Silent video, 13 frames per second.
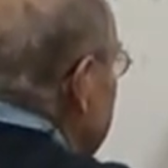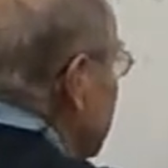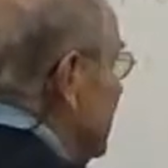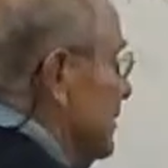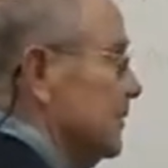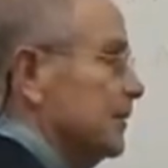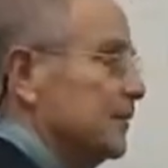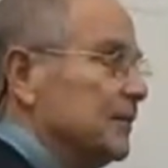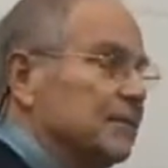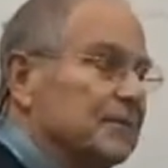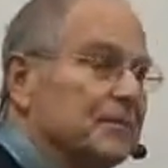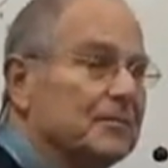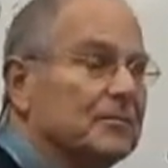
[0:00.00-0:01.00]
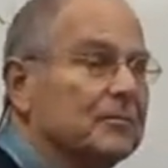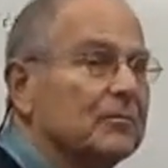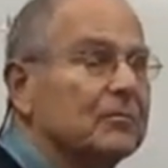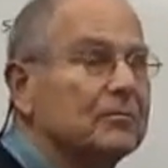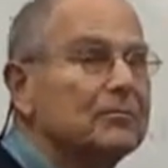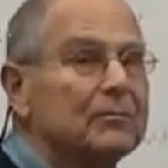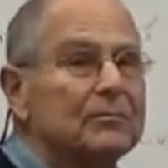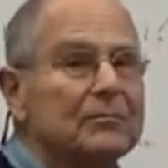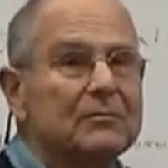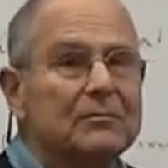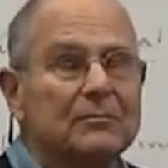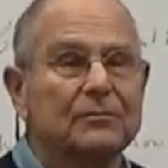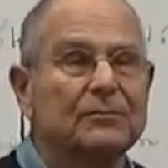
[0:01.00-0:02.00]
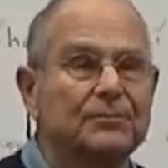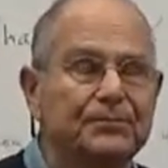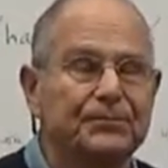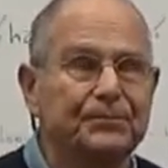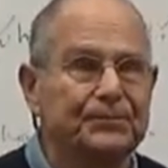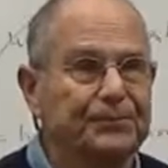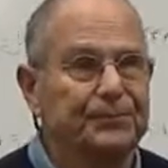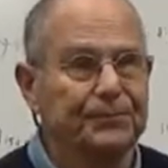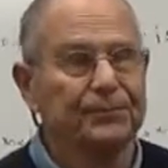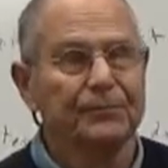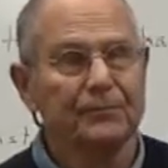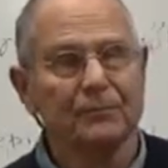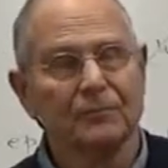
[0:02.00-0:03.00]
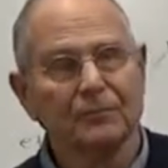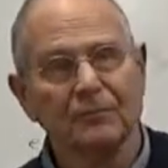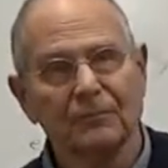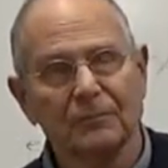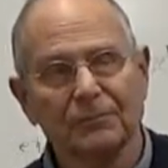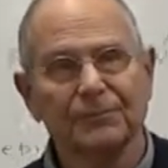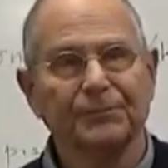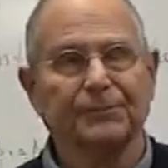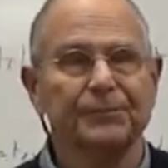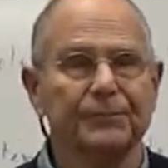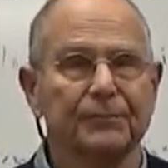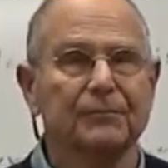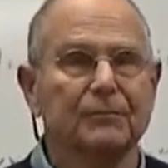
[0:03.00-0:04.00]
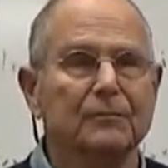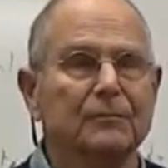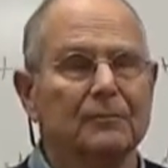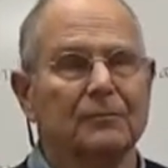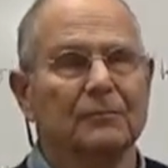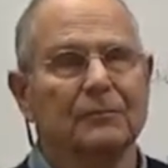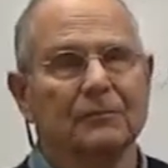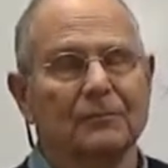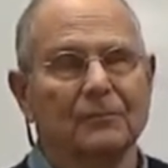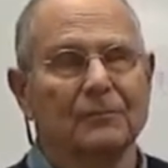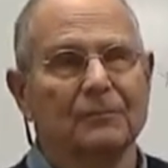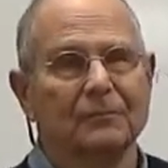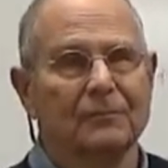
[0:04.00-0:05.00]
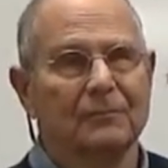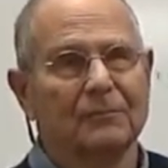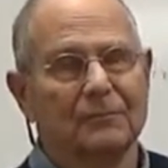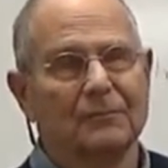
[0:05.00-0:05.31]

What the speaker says: (silence)